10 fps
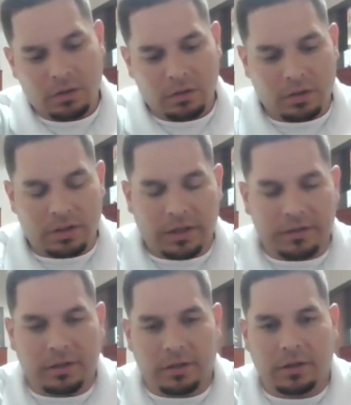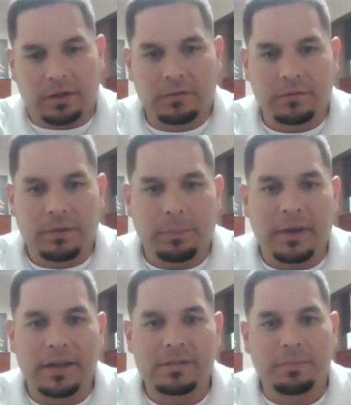look at the the
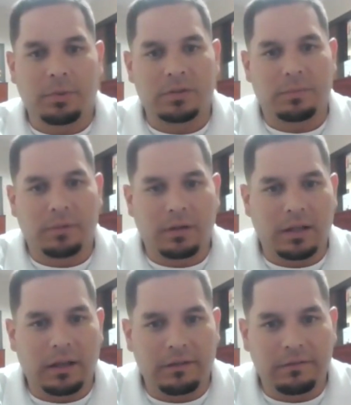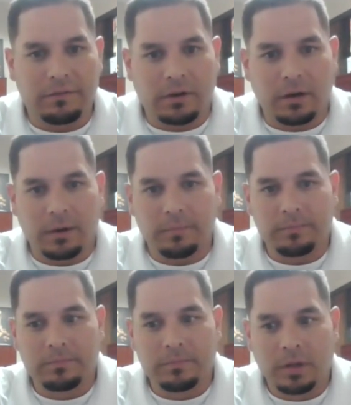past parts of my life, um,
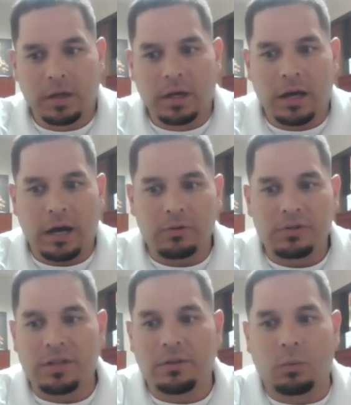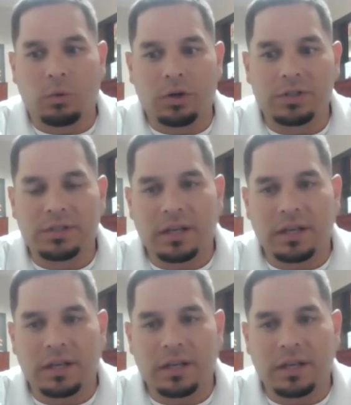I would say the worst